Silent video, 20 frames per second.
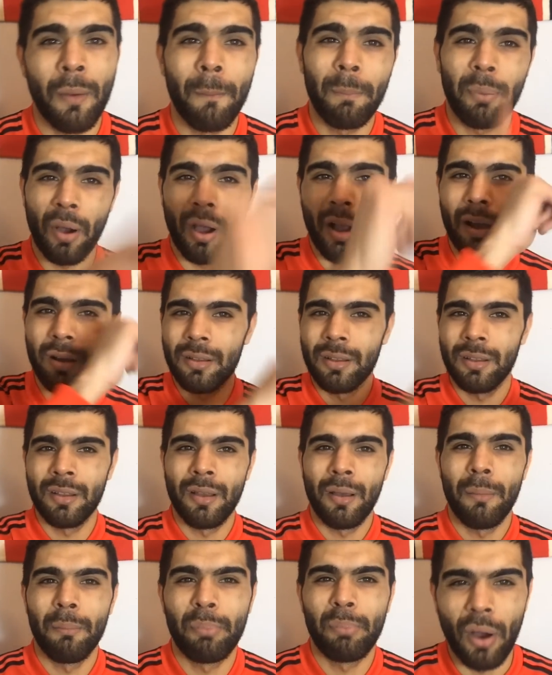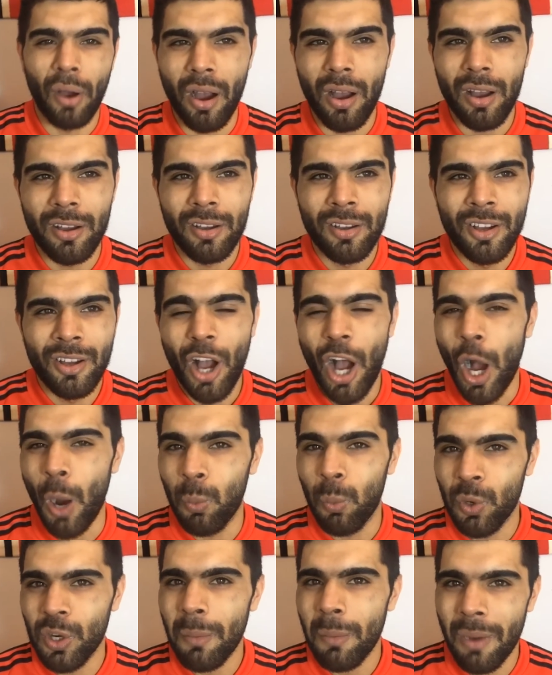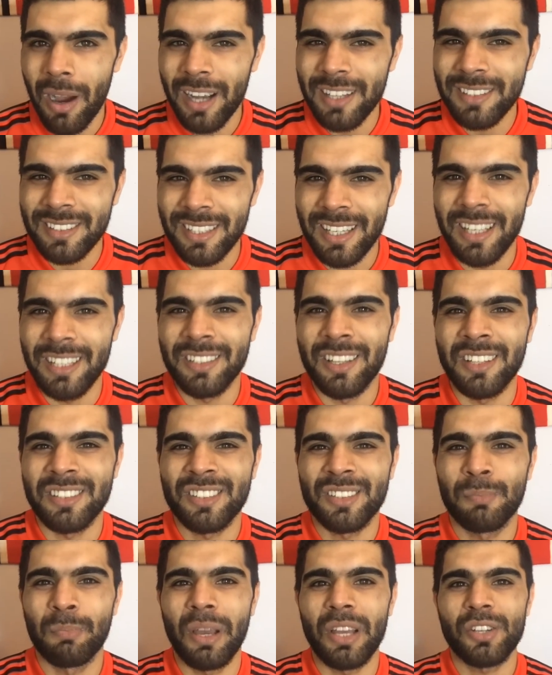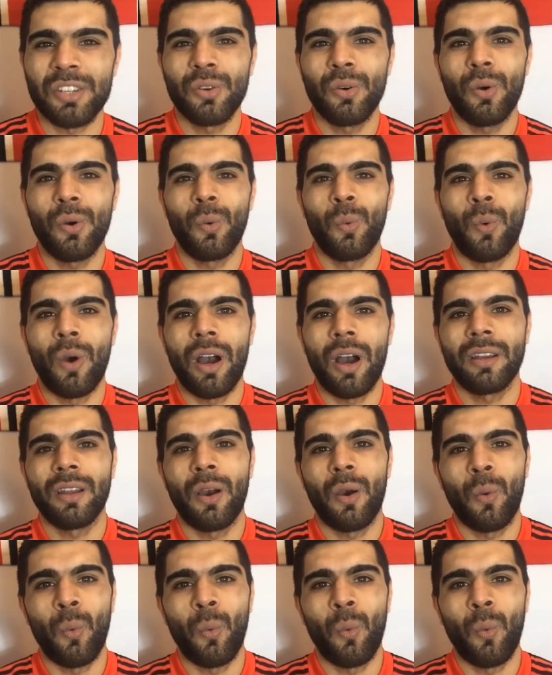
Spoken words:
But I wouldn't mind seeing the special Juan